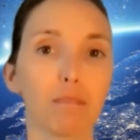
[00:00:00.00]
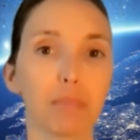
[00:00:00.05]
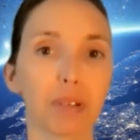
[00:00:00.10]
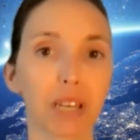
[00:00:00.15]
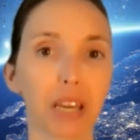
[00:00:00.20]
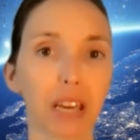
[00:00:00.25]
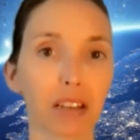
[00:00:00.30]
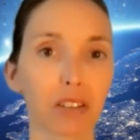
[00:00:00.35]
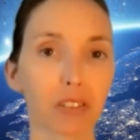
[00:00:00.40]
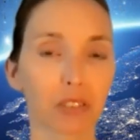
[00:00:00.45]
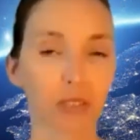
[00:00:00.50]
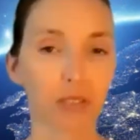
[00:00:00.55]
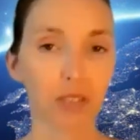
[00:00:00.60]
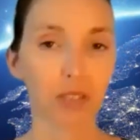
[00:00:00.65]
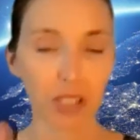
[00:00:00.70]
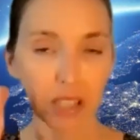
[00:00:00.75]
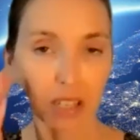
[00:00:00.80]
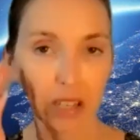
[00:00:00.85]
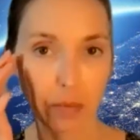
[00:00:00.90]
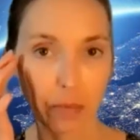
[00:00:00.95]
began to
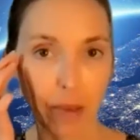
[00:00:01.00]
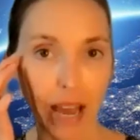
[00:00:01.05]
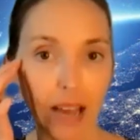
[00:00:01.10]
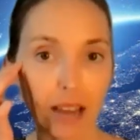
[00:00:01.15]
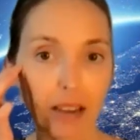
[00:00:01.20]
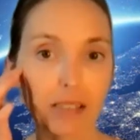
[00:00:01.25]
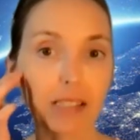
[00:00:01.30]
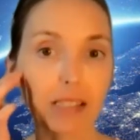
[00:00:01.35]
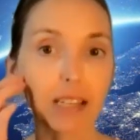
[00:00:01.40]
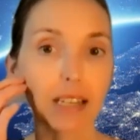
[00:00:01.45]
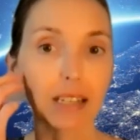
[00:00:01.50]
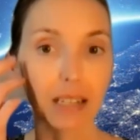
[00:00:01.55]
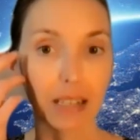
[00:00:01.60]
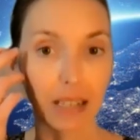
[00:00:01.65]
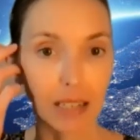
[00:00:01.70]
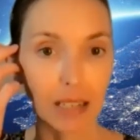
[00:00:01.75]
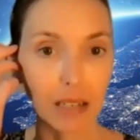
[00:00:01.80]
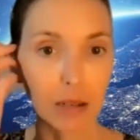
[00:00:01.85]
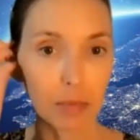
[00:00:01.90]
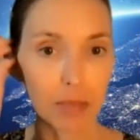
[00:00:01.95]
see him as an
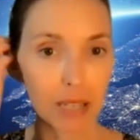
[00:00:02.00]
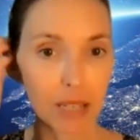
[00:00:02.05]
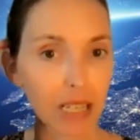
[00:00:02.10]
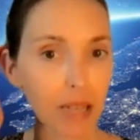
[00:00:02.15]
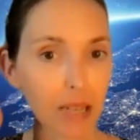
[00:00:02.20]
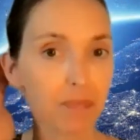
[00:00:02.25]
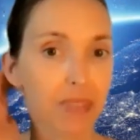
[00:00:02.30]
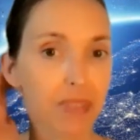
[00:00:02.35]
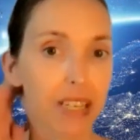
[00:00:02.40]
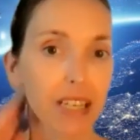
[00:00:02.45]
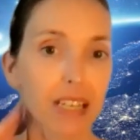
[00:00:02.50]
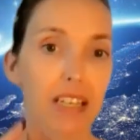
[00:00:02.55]
enemy.